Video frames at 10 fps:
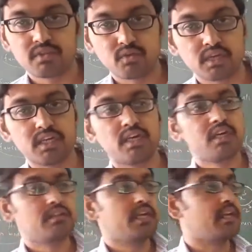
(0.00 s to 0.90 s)
Okay,
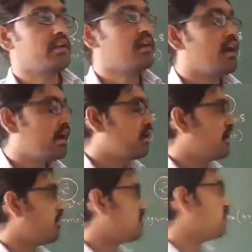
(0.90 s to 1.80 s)
then
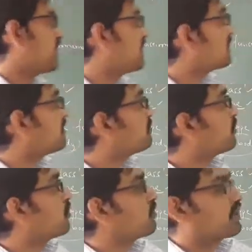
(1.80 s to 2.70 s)
how to write a
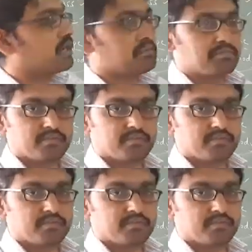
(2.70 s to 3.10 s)
program.